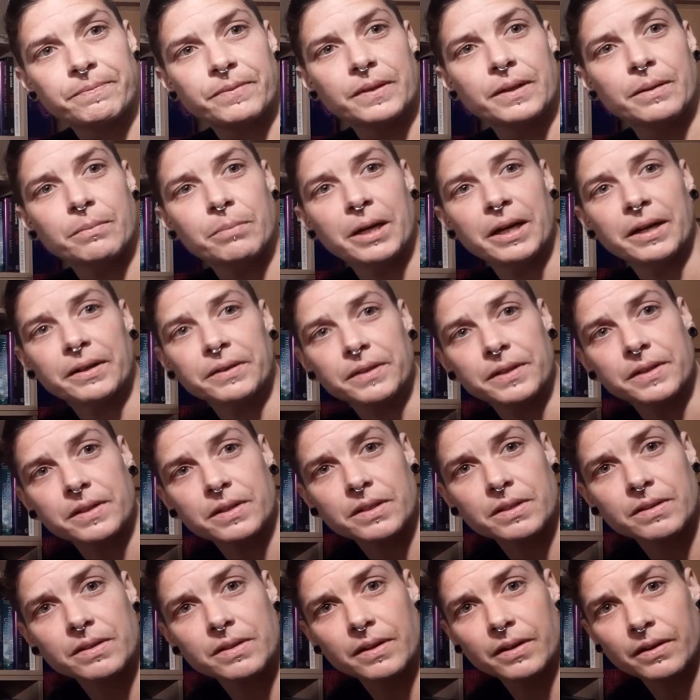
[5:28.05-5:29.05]
about
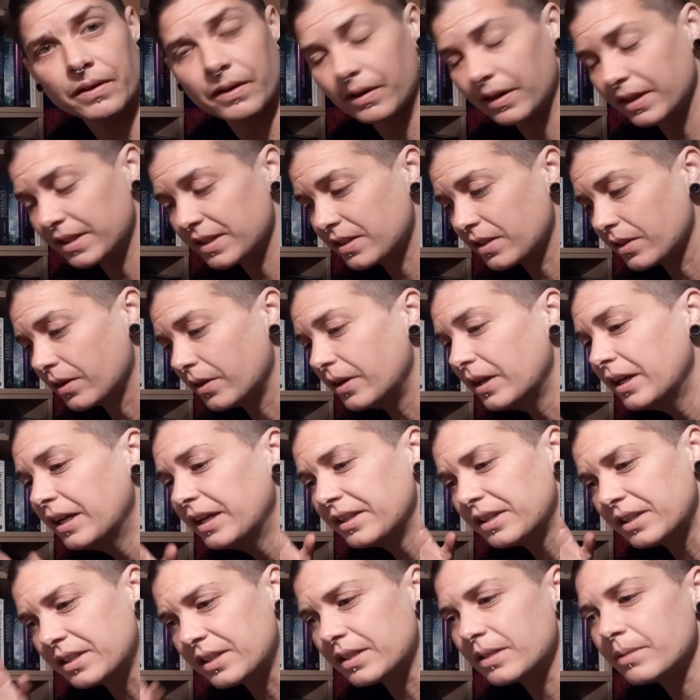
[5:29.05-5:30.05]
this all right so
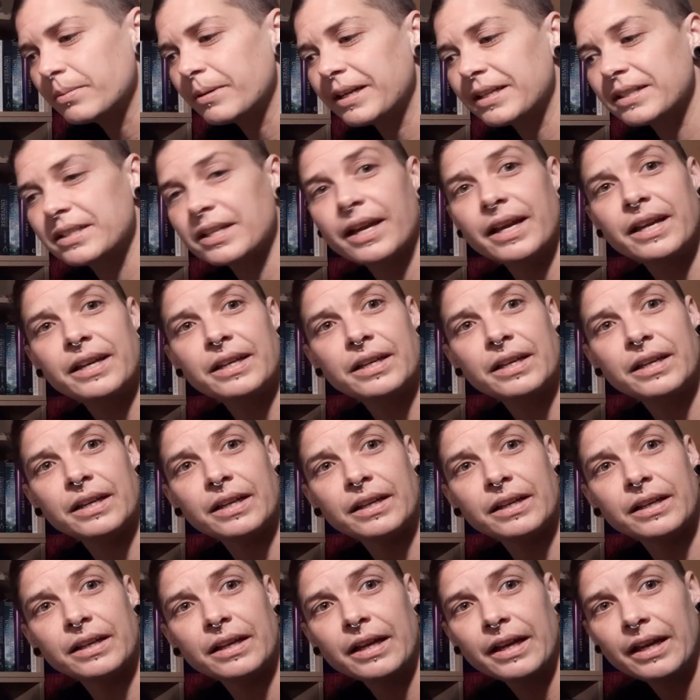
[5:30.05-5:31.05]
this is about
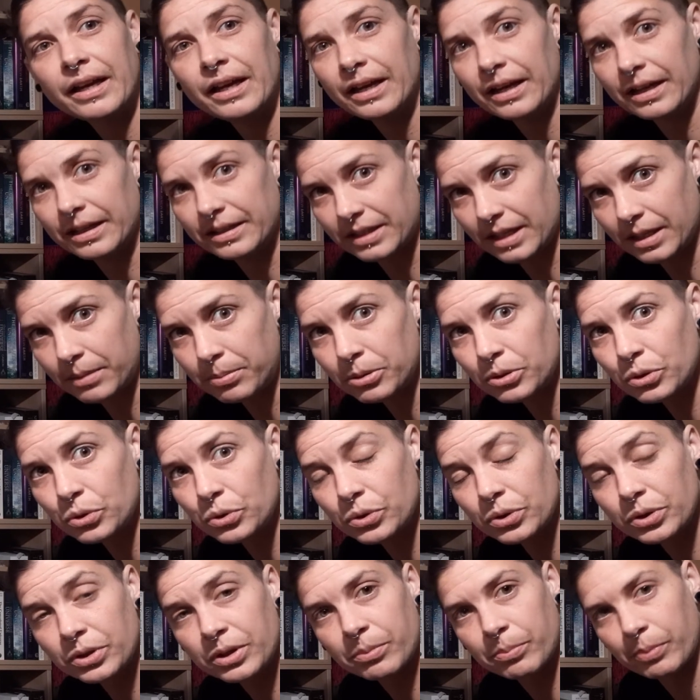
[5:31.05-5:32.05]
taking a deeper
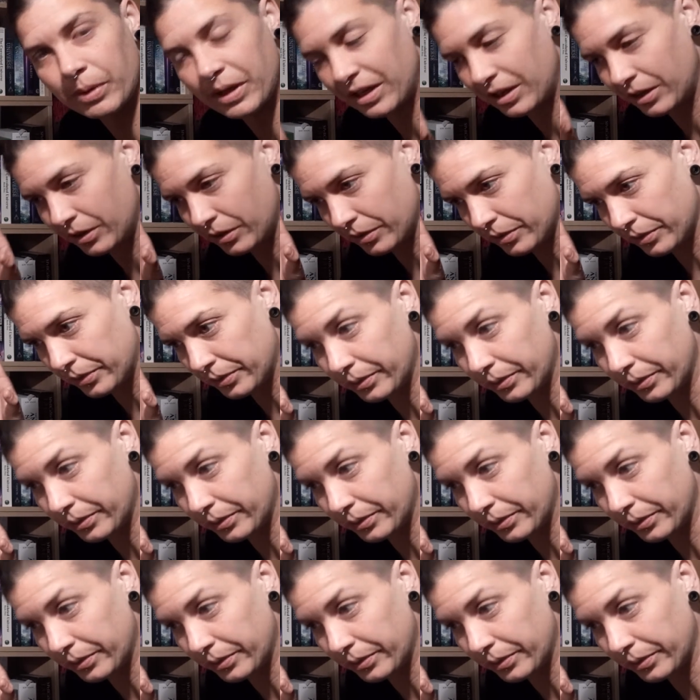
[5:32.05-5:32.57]
look being